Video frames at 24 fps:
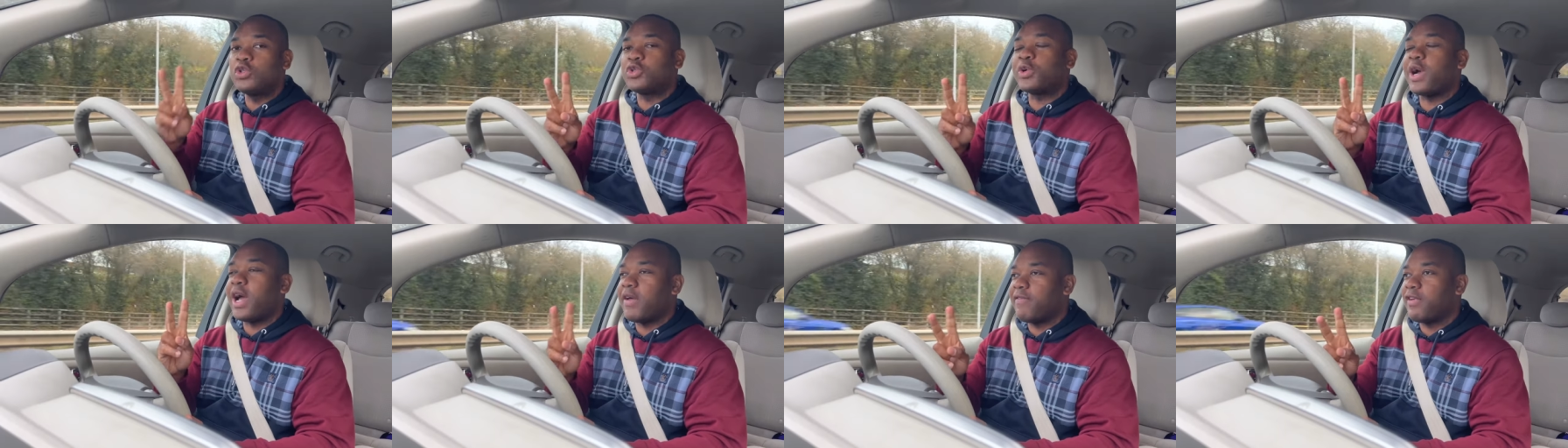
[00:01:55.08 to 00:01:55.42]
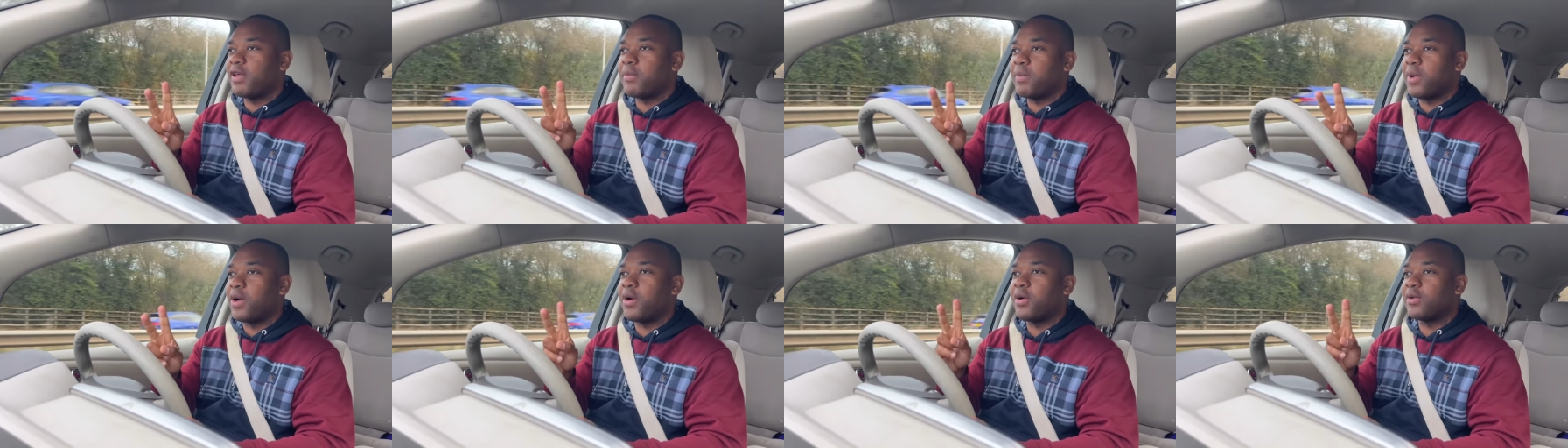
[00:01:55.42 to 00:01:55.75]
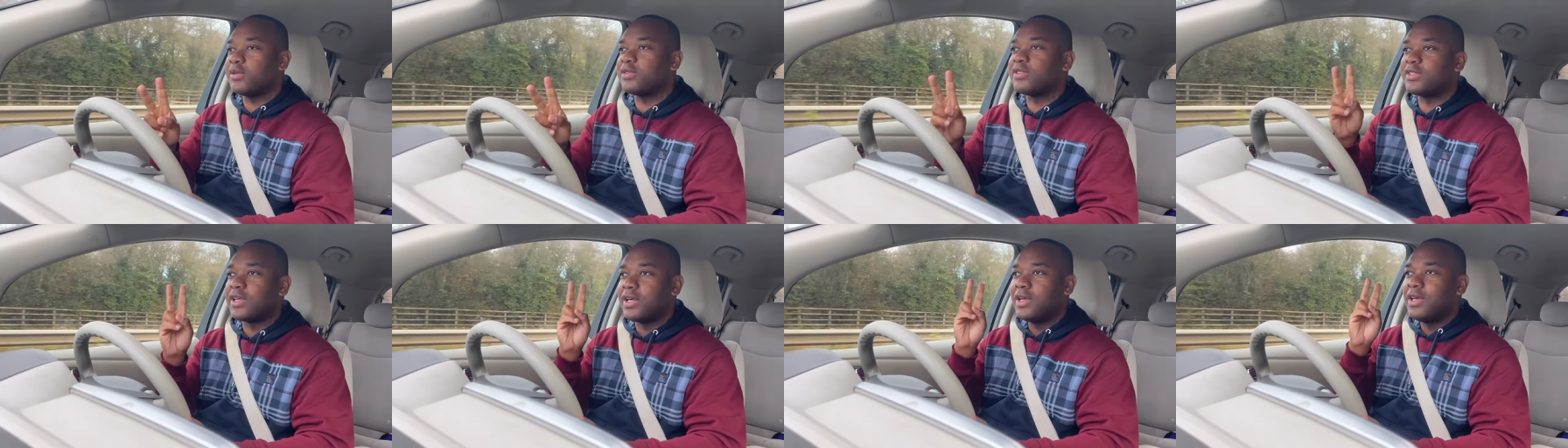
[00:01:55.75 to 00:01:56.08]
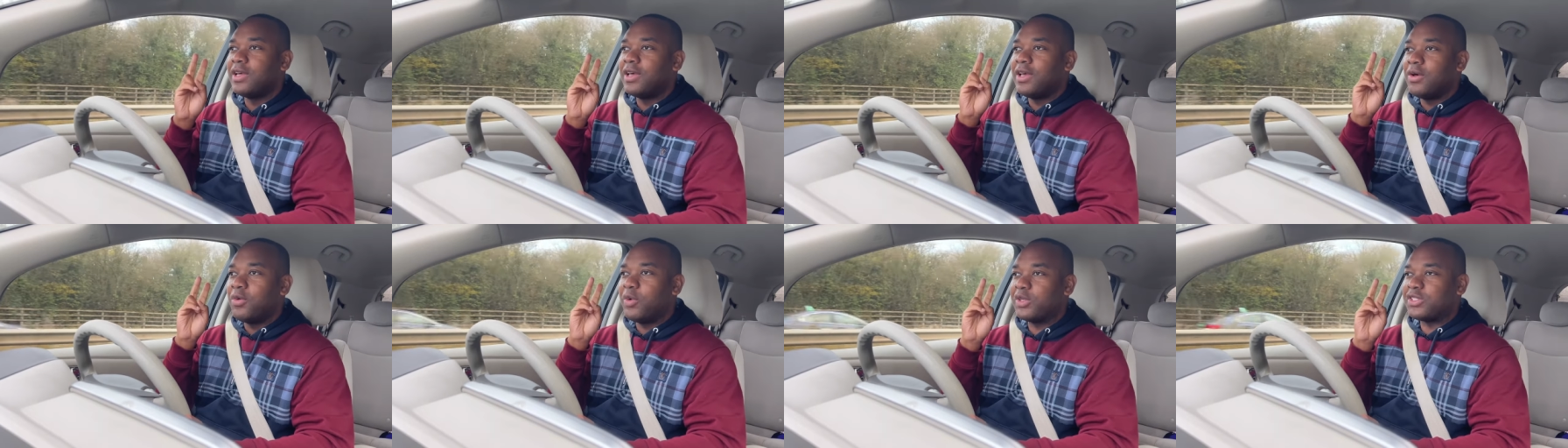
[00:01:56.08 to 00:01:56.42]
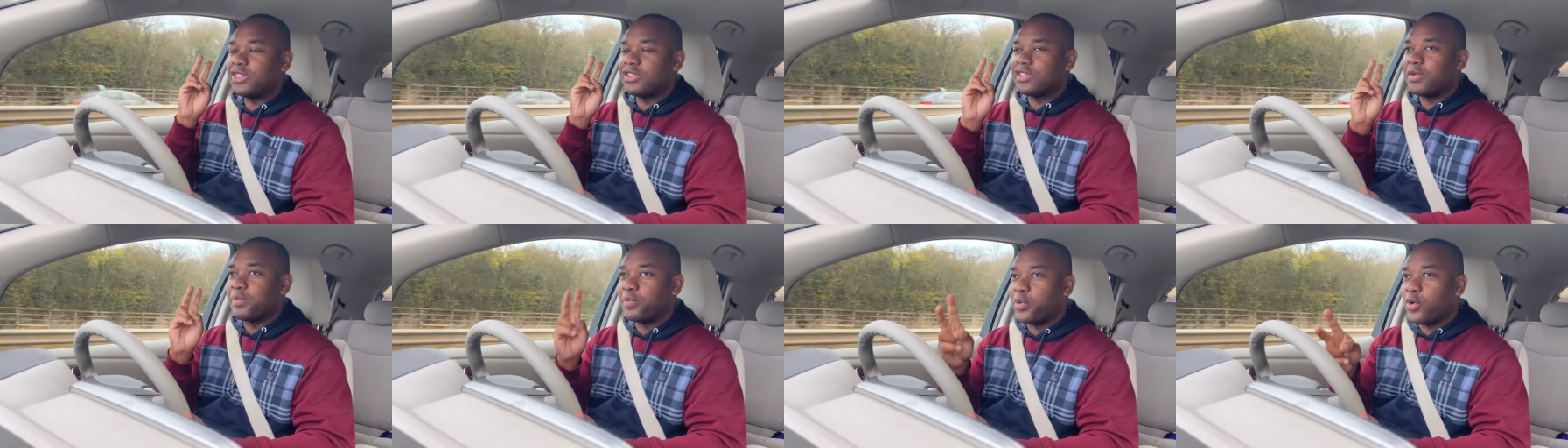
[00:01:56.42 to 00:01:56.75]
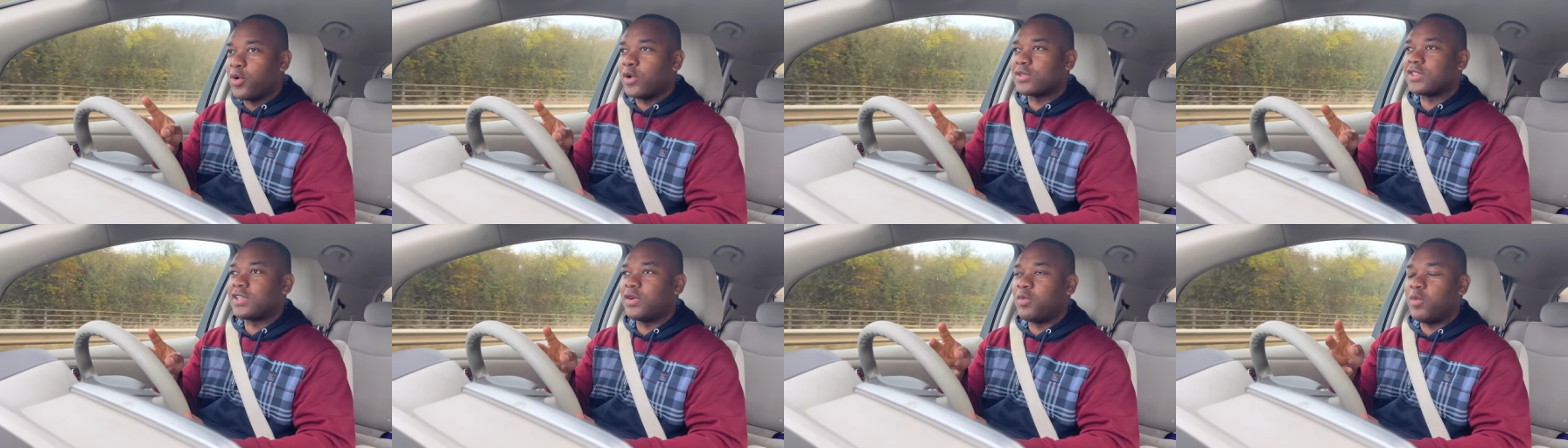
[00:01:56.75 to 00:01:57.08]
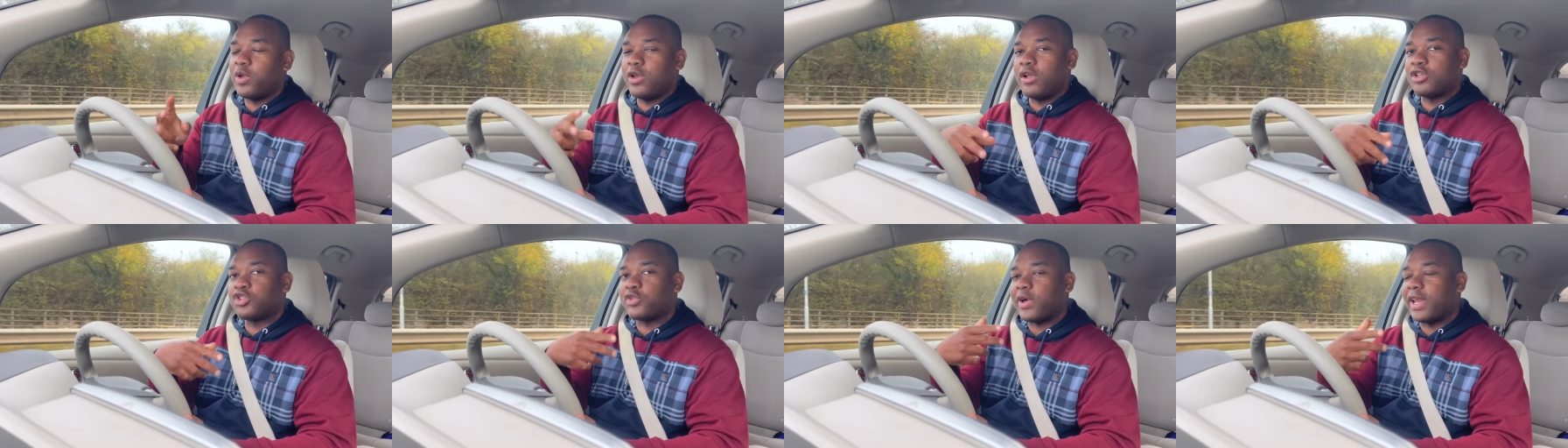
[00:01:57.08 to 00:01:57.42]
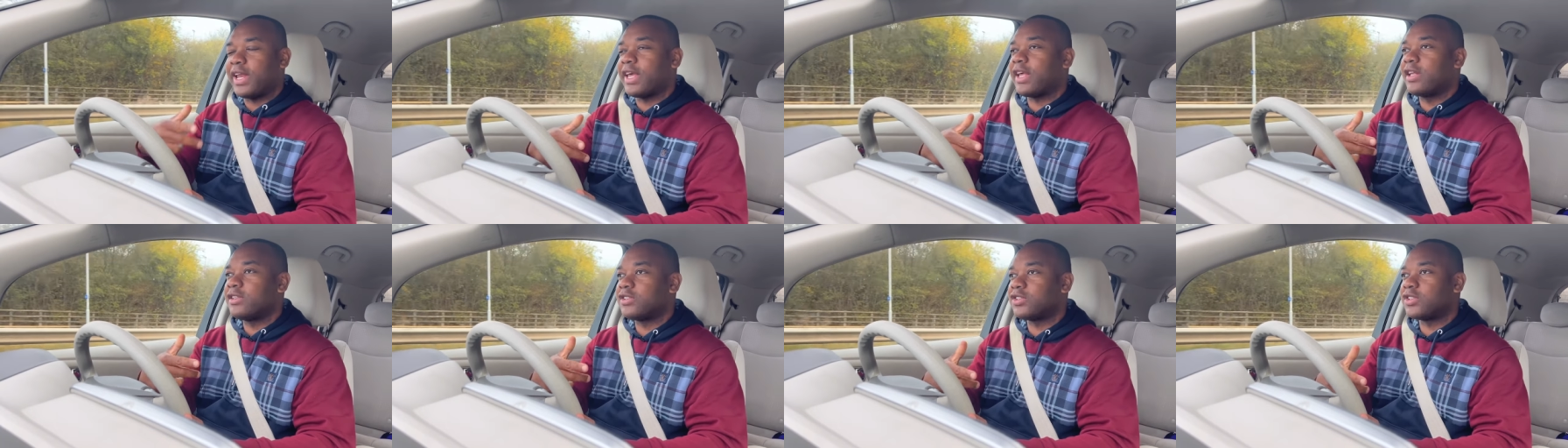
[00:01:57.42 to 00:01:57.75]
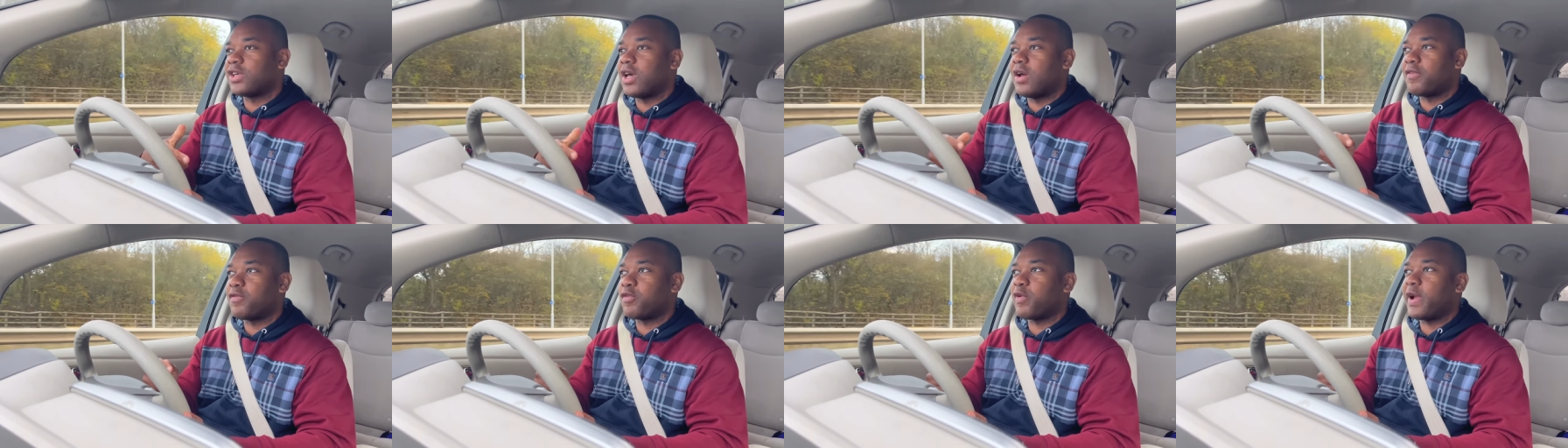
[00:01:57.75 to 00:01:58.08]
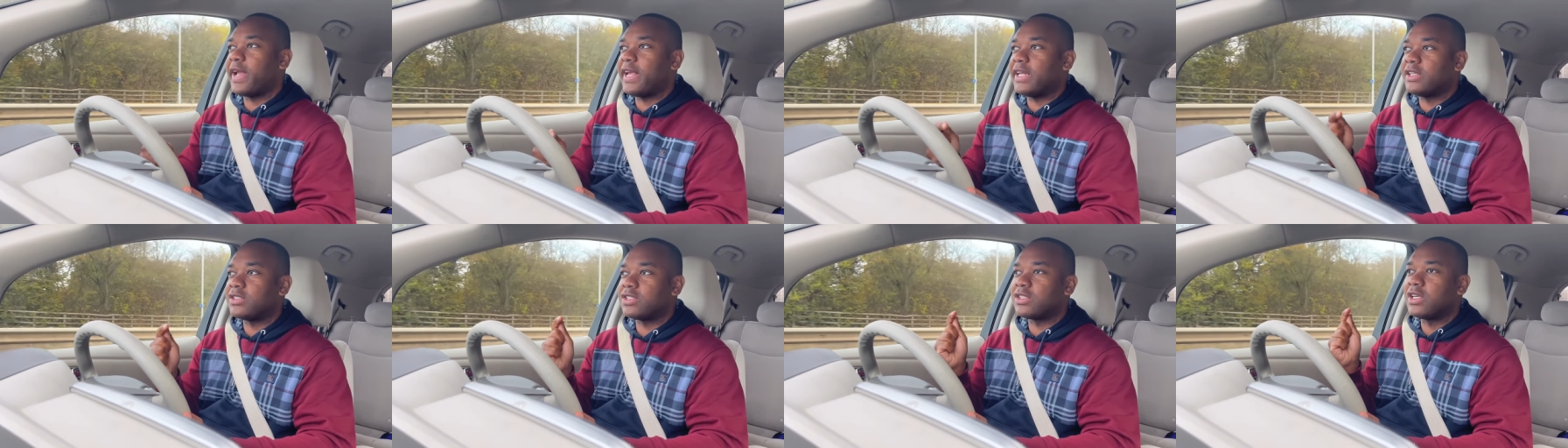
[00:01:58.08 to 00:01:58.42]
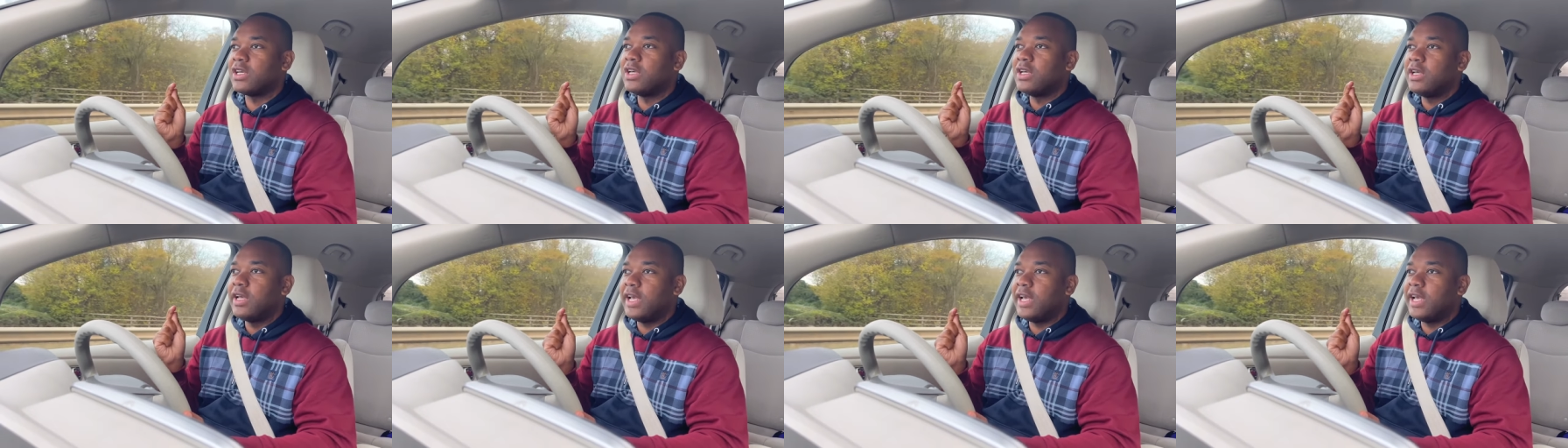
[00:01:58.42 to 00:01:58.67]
driving modes, which is important when you're trying to conserve range.